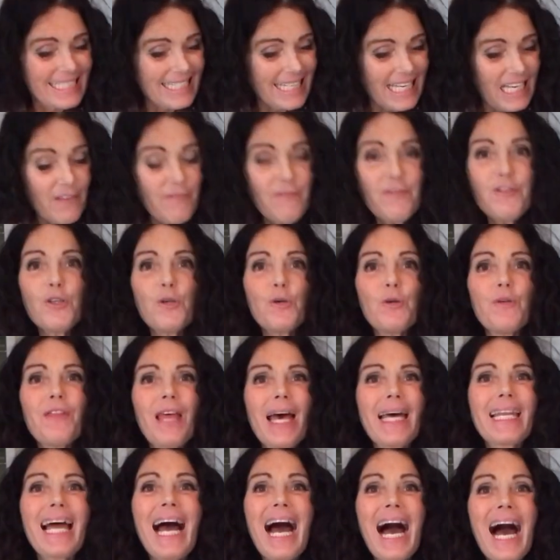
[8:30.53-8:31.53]
give you
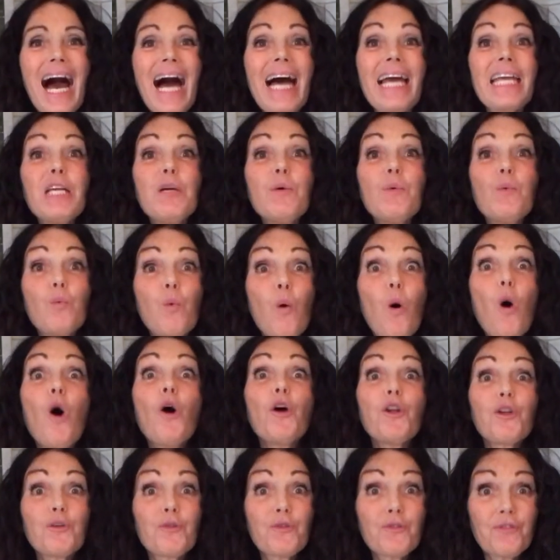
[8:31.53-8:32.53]
that high
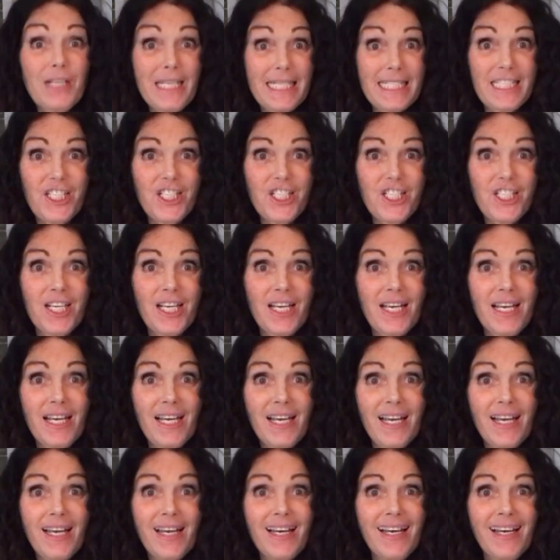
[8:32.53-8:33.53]
water rich,
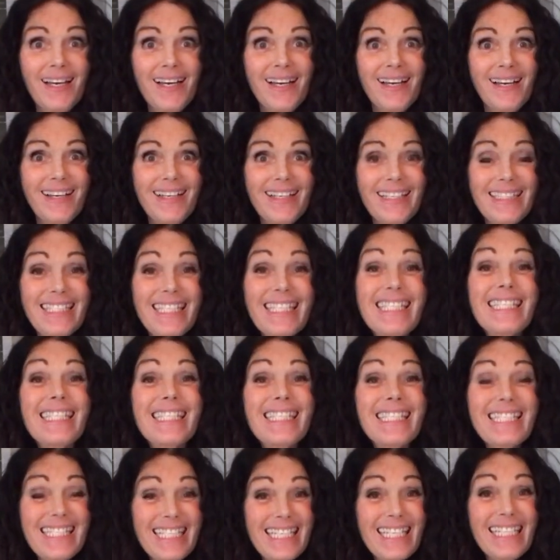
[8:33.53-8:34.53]

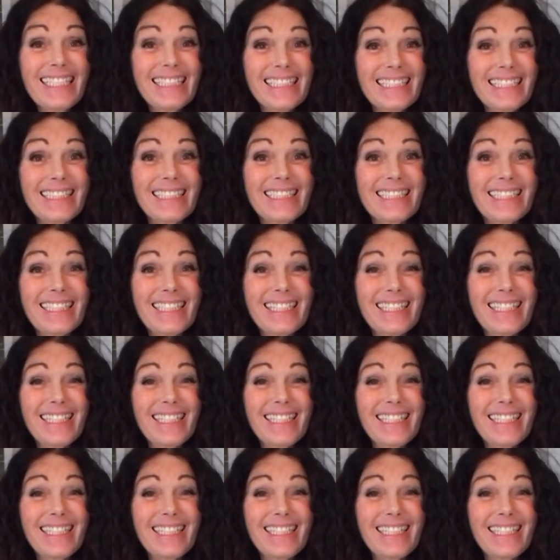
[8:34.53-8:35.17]
distilled,